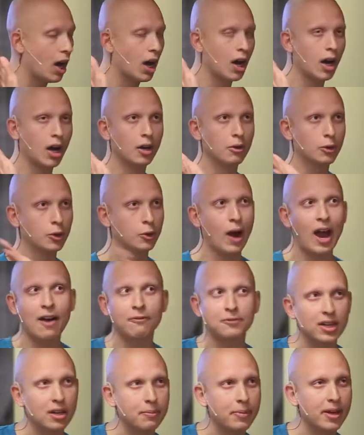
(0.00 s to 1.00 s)

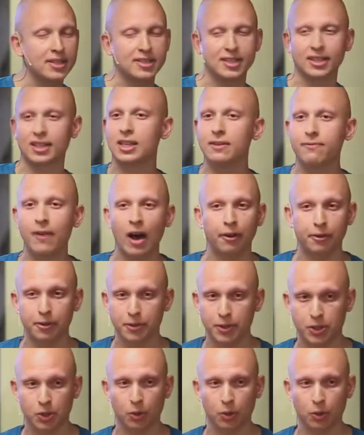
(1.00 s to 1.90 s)
graph database to key value